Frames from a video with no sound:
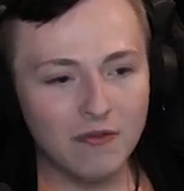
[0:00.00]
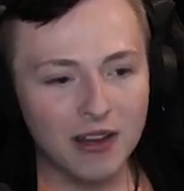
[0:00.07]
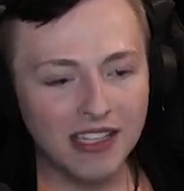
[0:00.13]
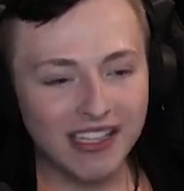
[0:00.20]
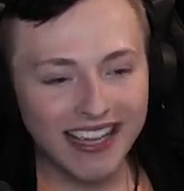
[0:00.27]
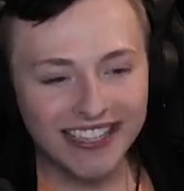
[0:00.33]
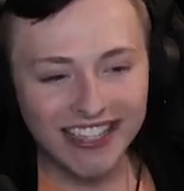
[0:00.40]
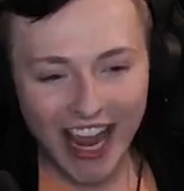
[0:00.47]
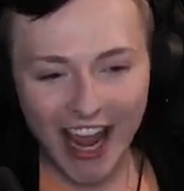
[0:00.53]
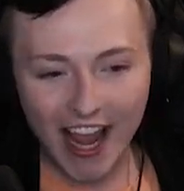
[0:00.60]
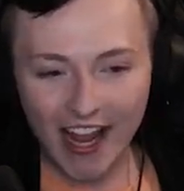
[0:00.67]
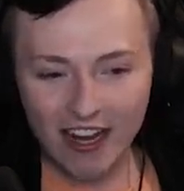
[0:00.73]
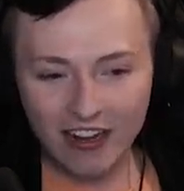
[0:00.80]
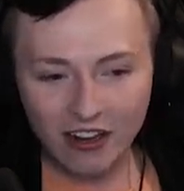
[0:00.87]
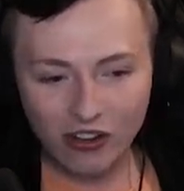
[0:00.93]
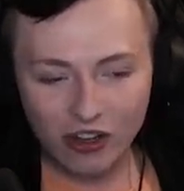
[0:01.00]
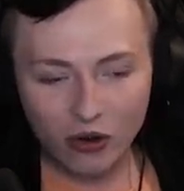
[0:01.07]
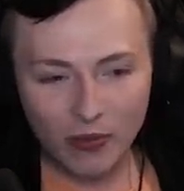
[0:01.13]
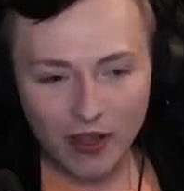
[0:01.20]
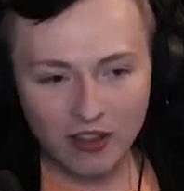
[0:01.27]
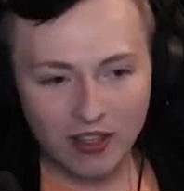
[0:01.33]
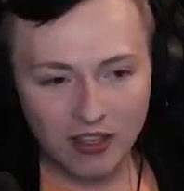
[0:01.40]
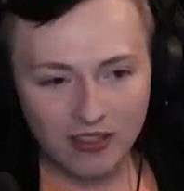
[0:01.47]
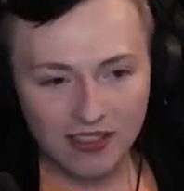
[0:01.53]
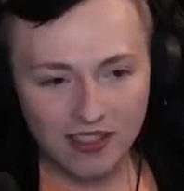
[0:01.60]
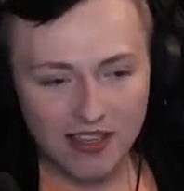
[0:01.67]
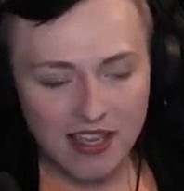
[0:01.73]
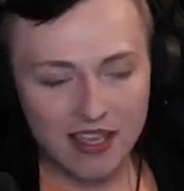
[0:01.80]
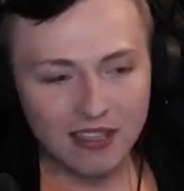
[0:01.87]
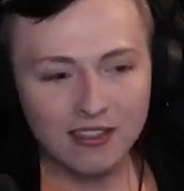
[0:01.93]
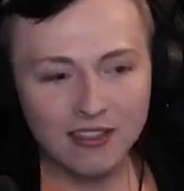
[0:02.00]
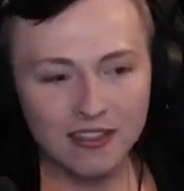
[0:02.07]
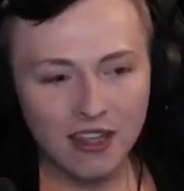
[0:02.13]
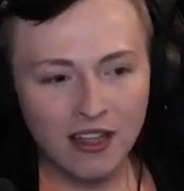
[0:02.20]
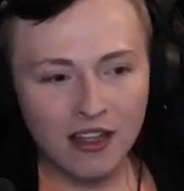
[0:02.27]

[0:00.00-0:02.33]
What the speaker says: been contained a little bit, the disease.